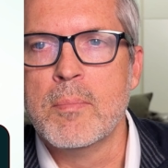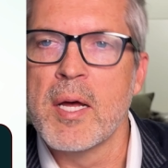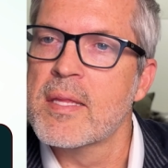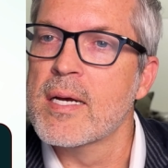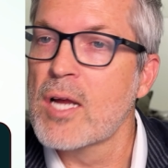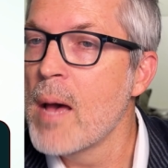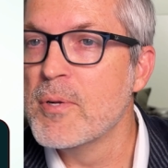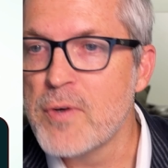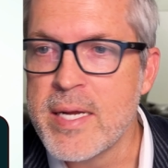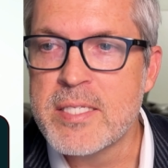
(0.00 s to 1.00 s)
But the common
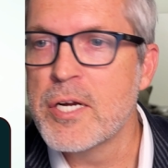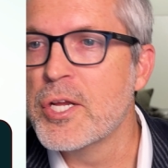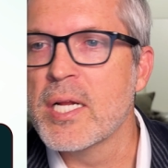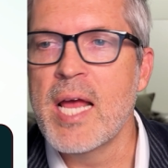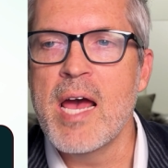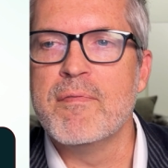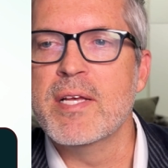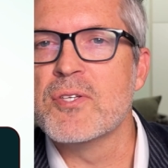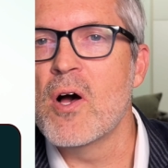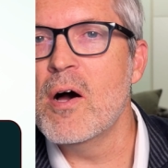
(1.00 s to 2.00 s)
traits here, you're going to have
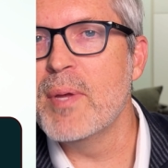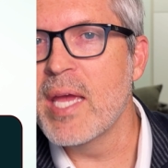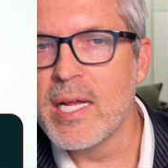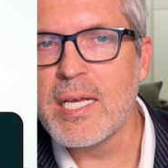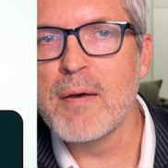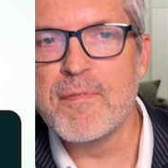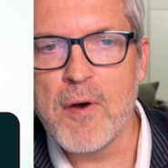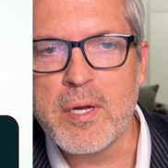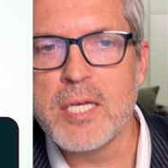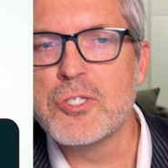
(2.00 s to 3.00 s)
these all be income
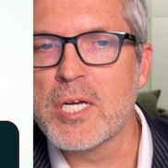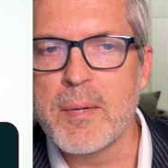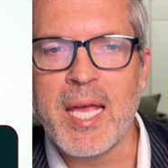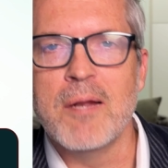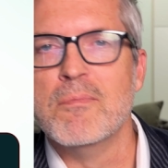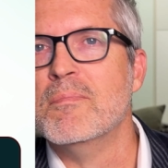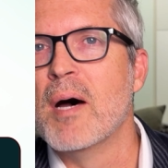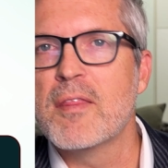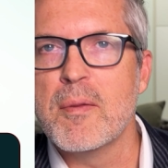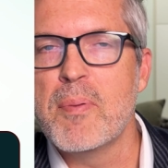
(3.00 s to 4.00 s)
focused. You're going to get
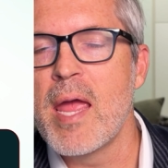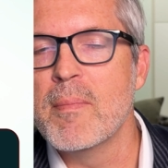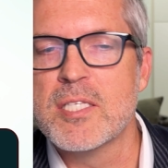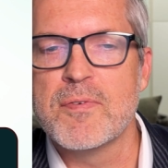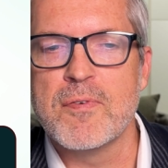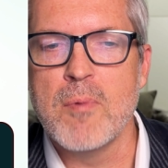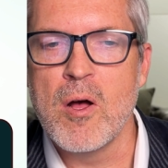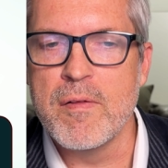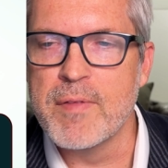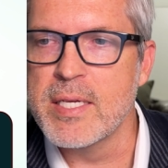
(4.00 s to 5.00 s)
monthly payments from
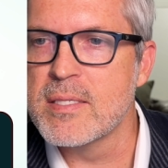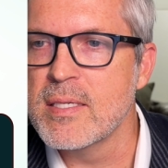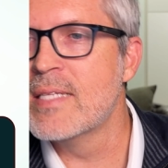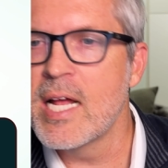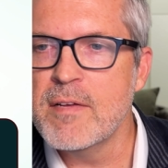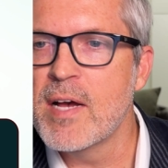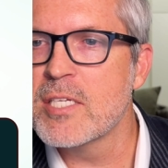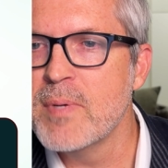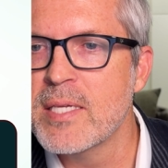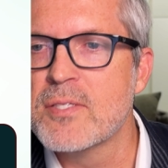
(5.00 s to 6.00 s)
all of these debt
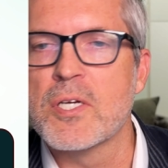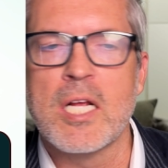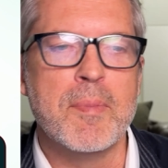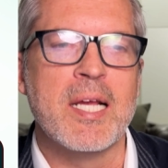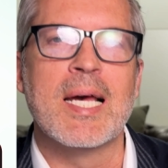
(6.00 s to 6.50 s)
investments. They're going to be